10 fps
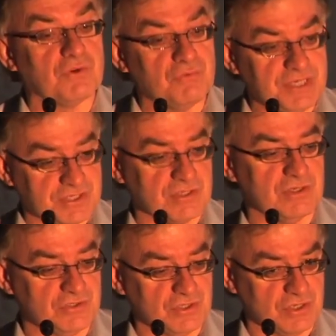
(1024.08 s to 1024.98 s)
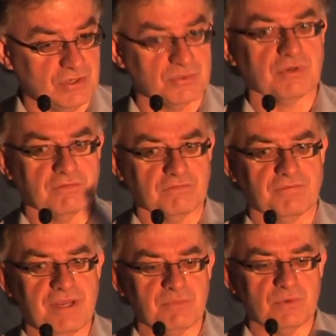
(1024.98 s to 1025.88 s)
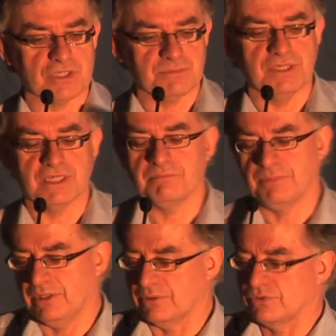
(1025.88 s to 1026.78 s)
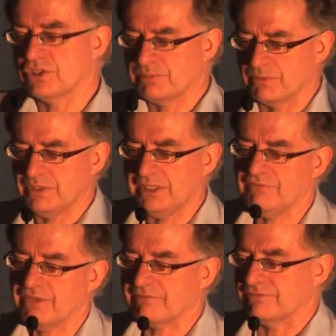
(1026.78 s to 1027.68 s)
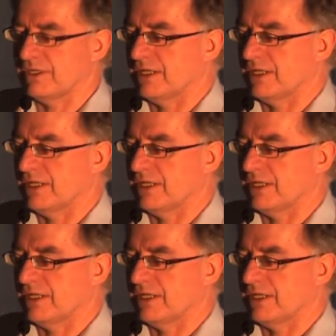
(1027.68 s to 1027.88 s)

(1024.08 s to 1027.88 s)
the researcher's own frameworks being imposed, but we'll leave that for